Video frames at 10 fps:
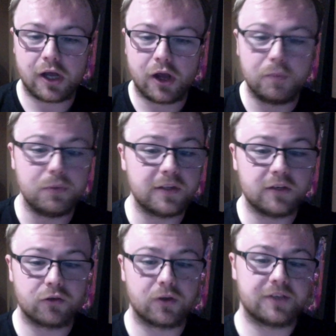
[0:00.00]
I hope you did
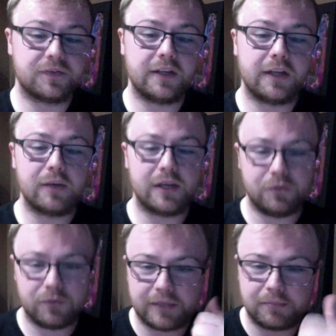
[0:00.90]
enjoy this video. If
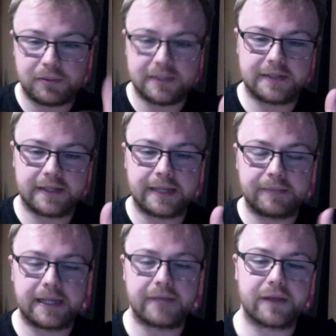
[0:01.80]
you did, please like it by
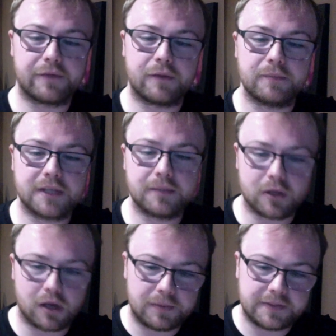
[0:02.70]
giving it a thumbs up.
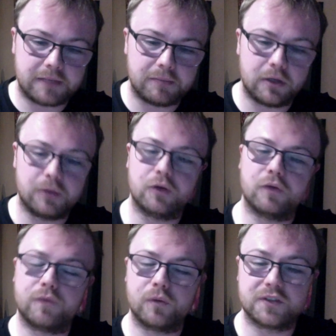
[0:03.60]
Comment down below your
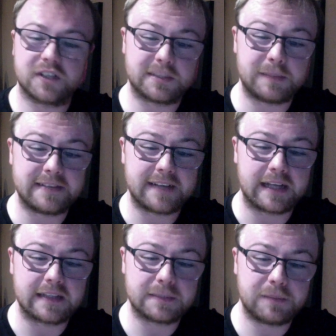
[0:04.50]
thoughts on
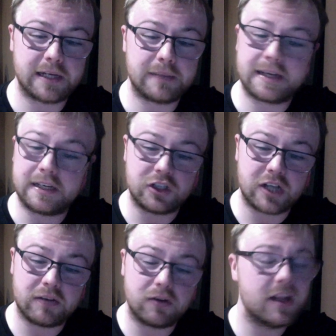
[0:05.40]
Spectacular Spider-Man in
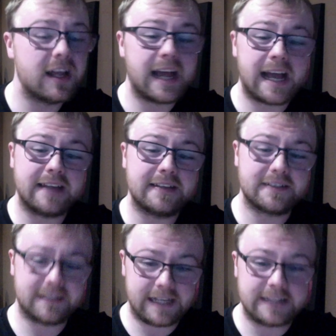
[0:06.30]
general and
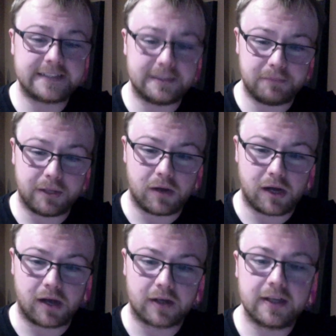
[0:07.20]
its symbiote
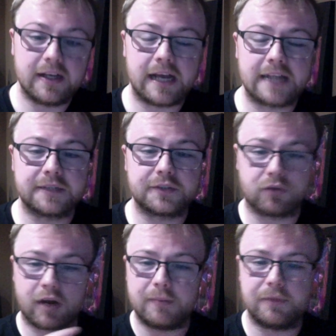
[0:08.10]
arc. And
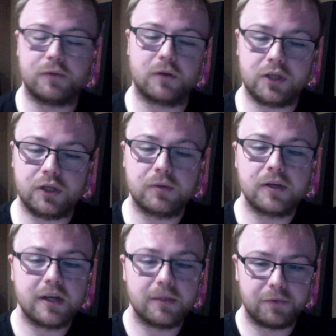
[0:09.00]
subscribe if you are new.
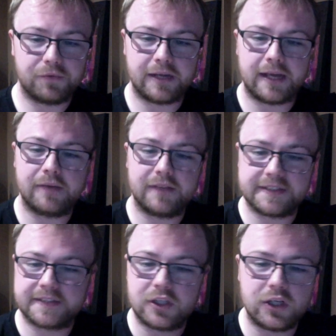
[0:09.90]
But for now, this is
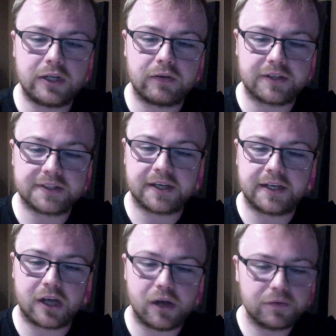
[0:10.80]
the Nerdy Grail
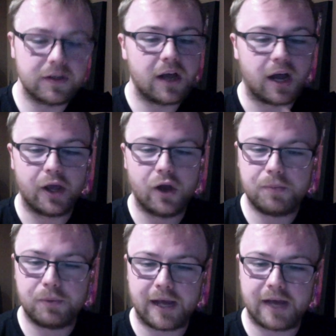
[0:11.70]
signing off. I hope
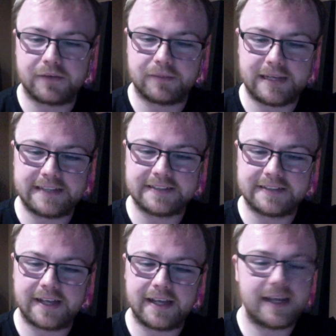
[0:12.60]
you have an amazing
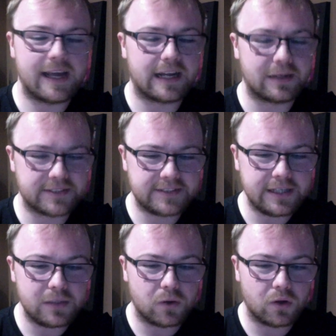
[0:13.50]
day, and I will see
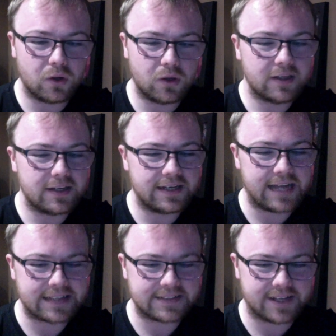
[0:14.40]
you all
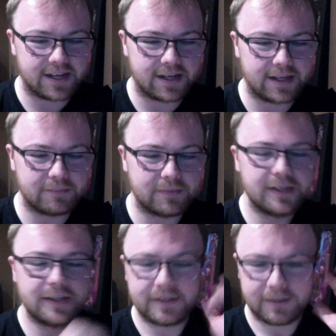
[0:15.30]
next time.
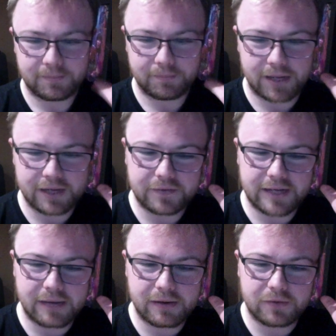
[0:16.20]
Bye for
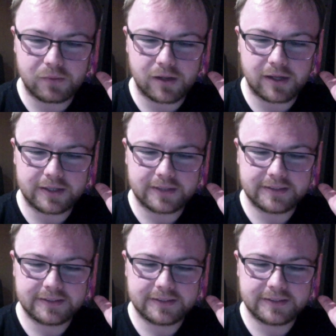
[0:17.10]
now, everyone.